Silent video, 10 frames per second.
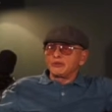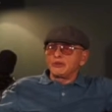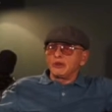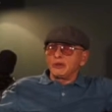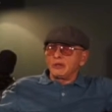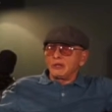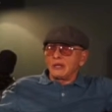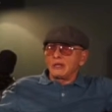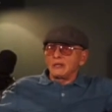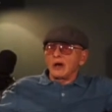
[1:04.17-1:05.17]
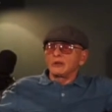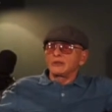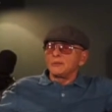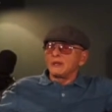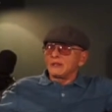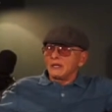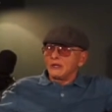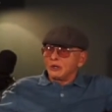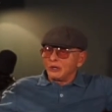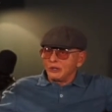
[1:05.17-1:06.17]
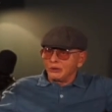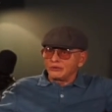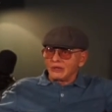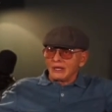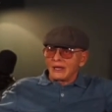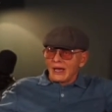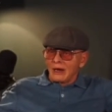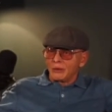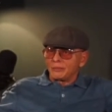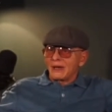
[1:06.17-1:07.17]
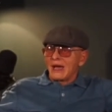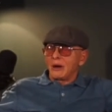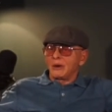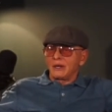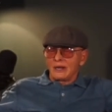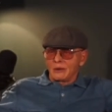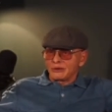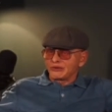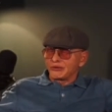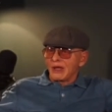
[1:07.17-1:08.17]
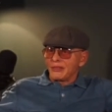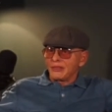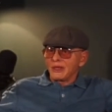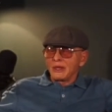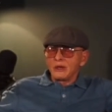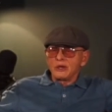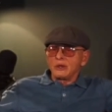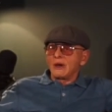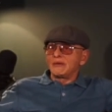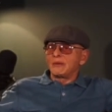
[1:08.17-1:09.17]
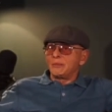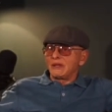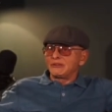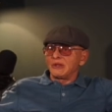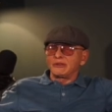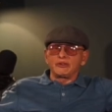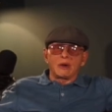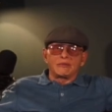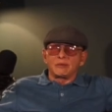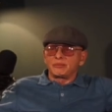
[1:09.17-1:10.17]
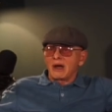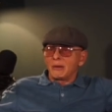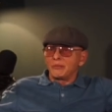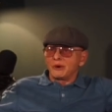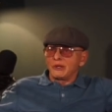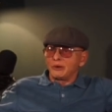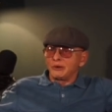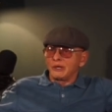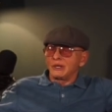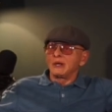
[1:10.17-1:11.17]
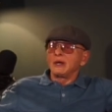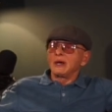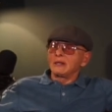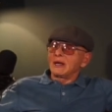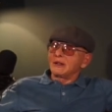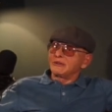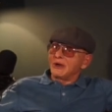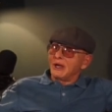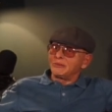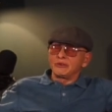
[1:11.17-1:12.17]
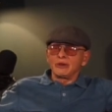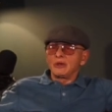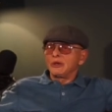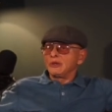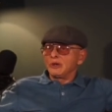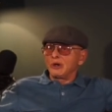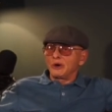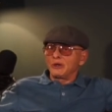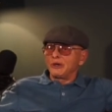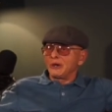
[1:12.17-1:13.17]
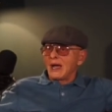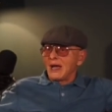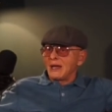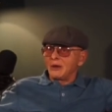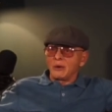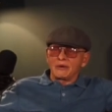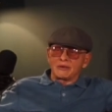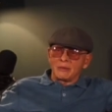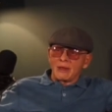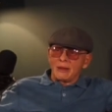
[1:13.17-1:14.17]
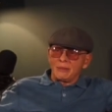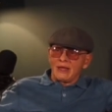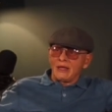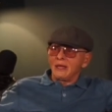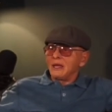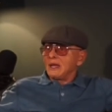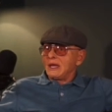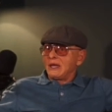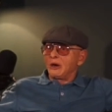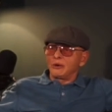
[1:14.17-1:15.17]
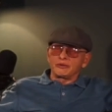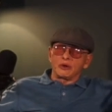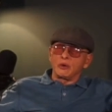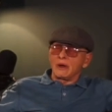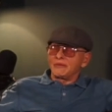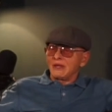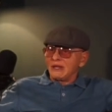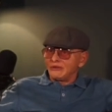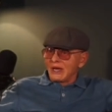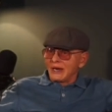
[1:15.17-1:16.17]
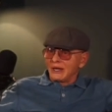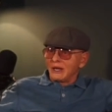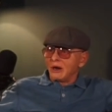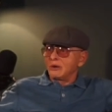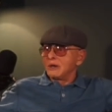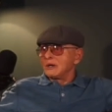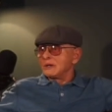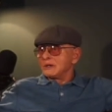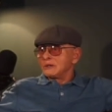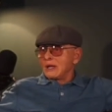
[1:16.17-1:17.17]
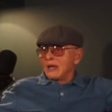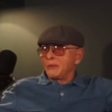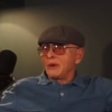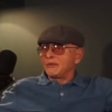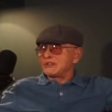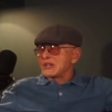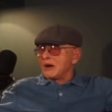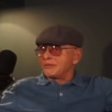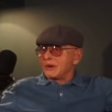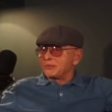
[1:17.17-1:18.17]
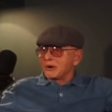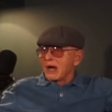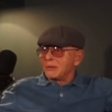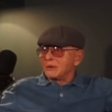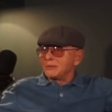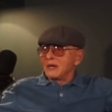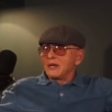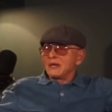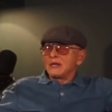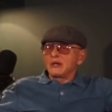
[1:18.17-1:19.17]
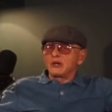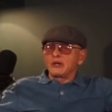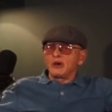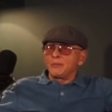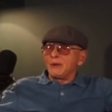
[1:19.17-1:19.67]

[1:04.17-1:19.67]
you ultimately you're using our power our strength you have a business you have a problem with a union a lot of times you go to your guy whoever it may be he goes to whoever he's got to go and we resolve your problem could be